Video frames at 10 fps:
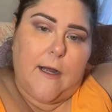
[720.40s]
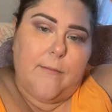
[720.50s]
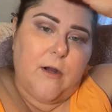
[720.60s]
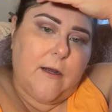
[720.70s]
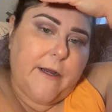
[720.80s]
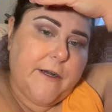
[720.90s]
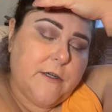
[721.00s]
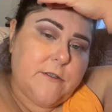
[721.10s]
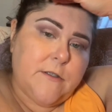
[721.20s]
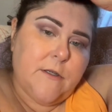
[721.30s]
eyebrow
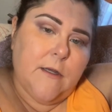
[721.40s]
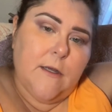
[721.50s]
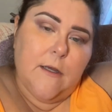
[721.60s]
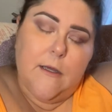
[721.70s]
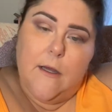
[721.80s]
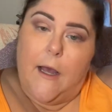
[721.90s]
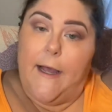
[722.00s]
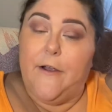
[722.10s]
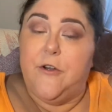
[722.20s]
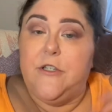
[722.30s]
hairs.
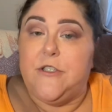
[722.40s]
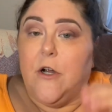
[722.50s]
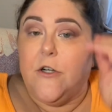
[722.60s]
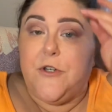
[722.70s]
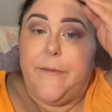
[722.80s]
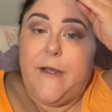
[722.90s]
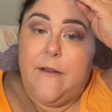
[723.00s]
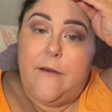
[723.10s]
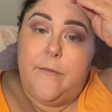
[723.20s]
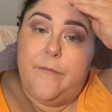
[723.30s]
I could start
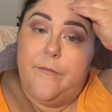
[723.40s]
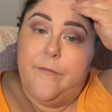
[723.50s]
trimming them,